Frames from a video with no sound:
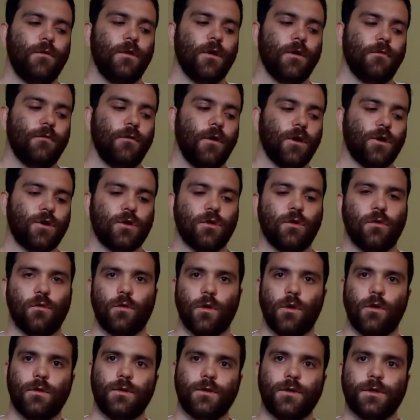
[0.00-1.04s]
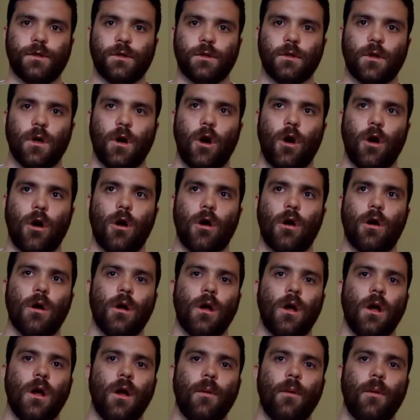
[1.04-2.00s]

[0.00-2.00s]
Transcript: the functional roles are